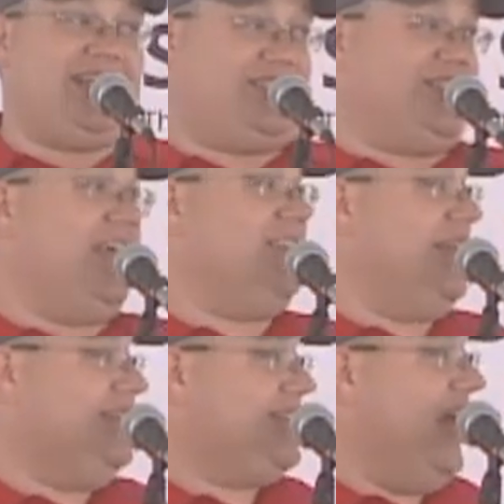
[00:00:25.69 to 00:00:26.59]
say
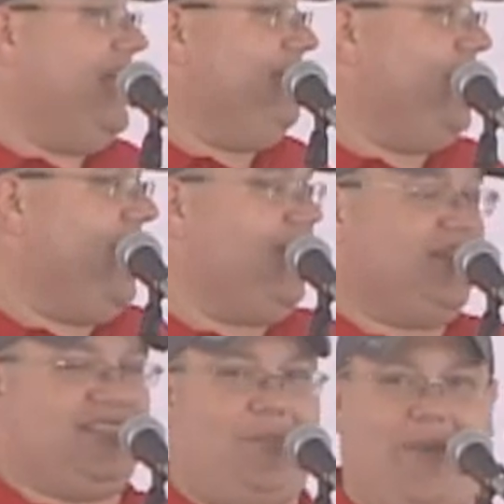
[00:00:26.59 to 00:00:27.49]
that he's kind of been on
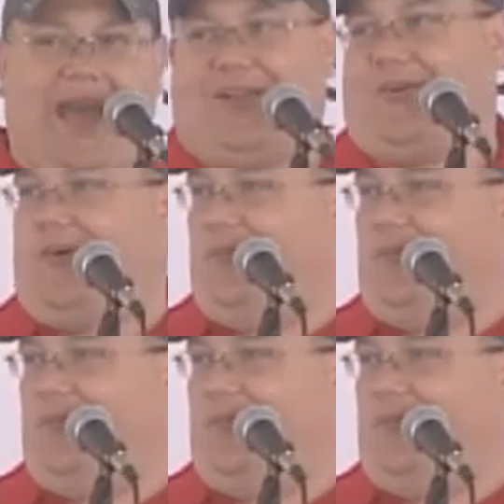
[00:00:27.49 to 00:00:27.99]
a sabbatical